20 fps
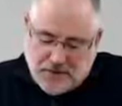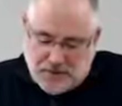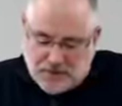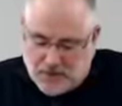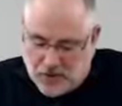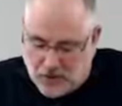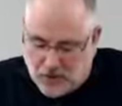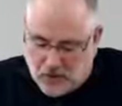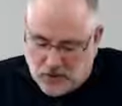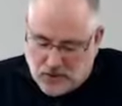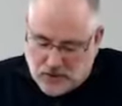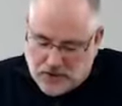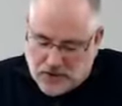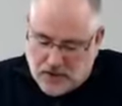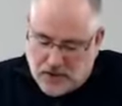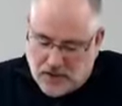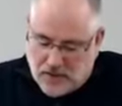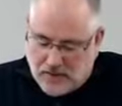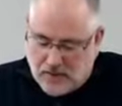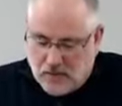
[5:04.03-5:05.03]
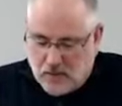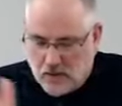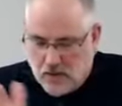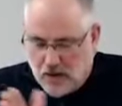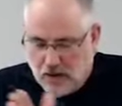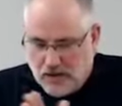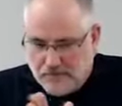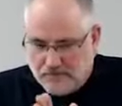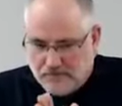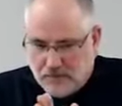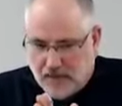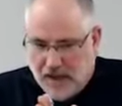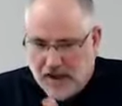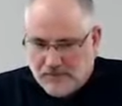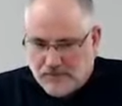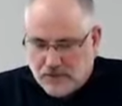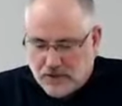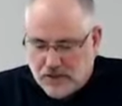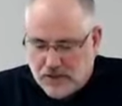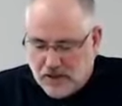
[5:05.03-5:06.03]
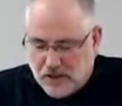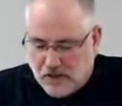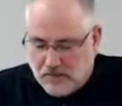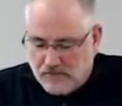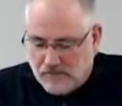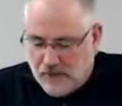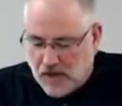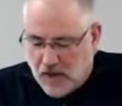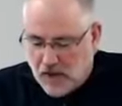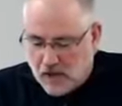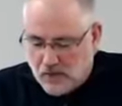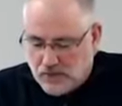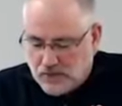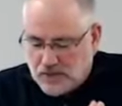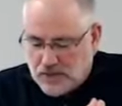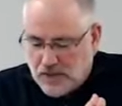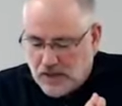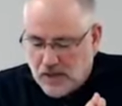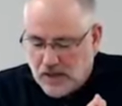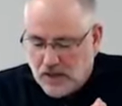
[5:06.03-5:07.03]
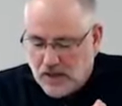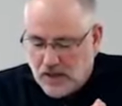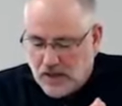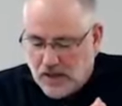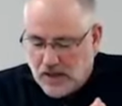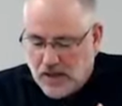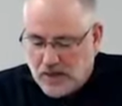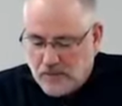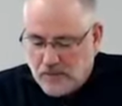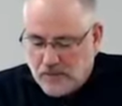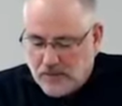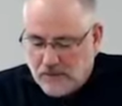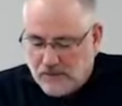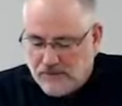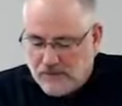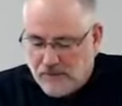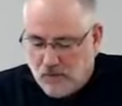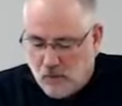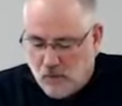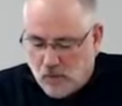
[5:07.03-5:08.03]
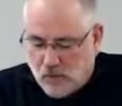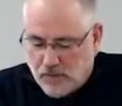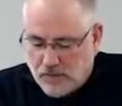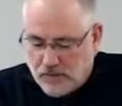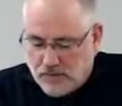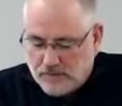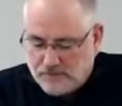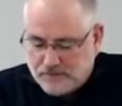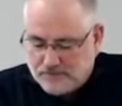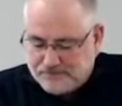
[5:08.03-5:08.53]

deposed, after him follows Henry IV,